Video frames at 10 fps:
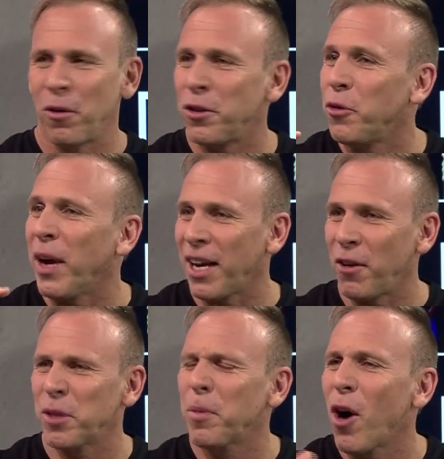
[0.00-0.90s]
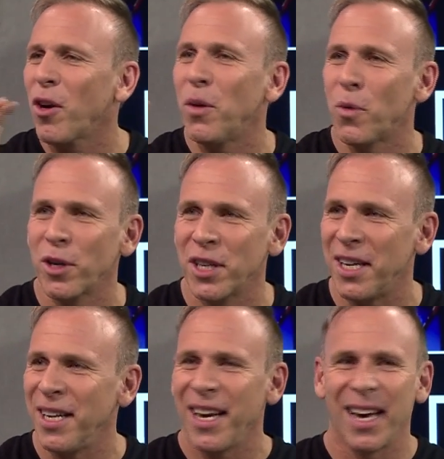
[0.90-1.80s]
drink, your sparkling water,
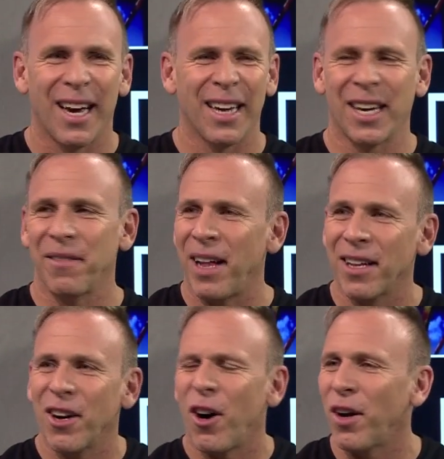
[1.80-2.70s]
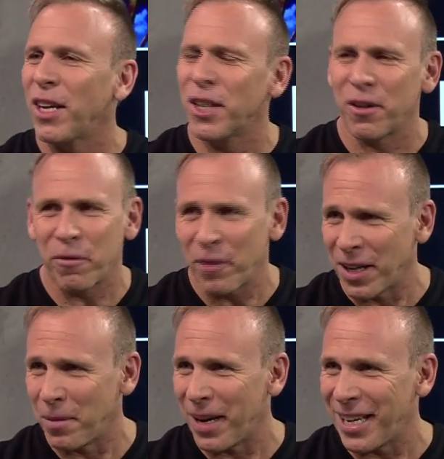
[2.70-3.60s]
a kind of alcoholic sort of
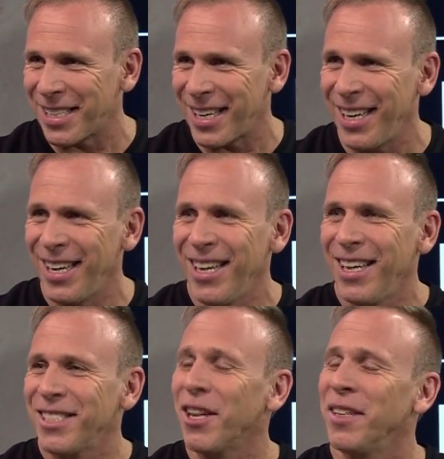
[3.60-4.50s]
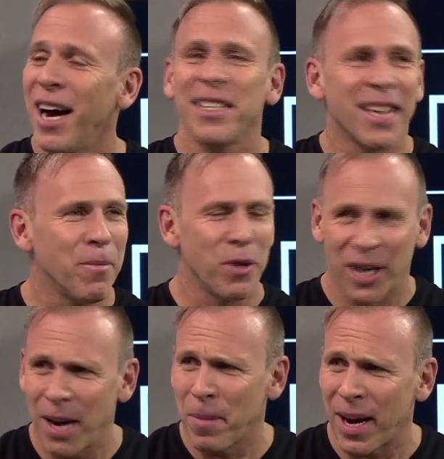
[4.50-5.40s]
feel, basically. So at night time, when you
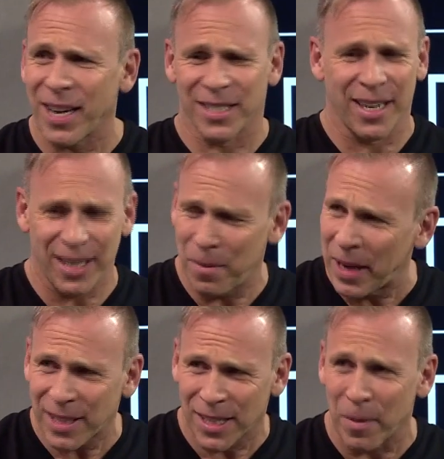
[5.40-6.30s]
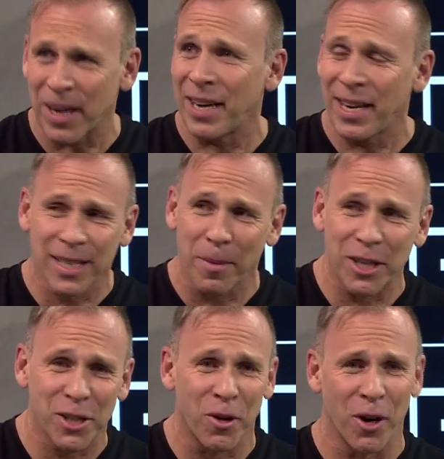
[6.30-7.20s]
come back, it's like, let me get something, I need something
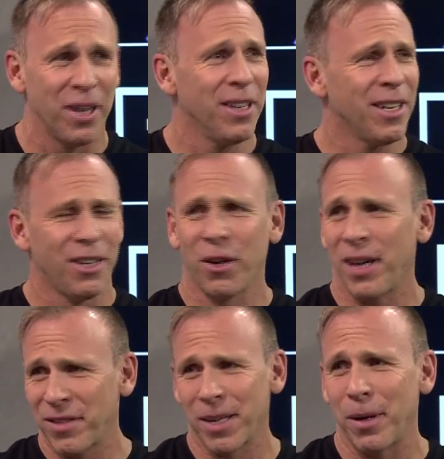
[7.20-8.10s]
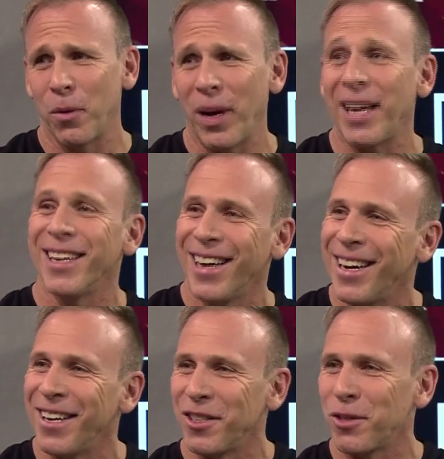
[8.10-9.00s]
strong. You can have something weak, and
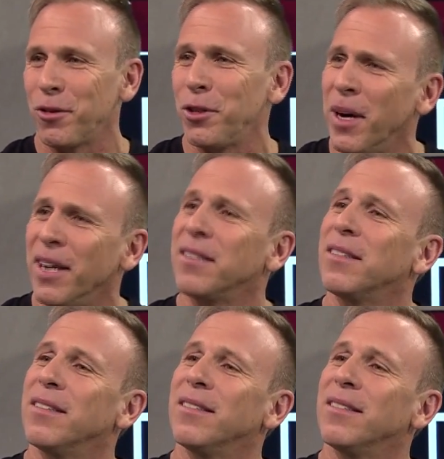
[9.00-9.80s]
it'll sort you out.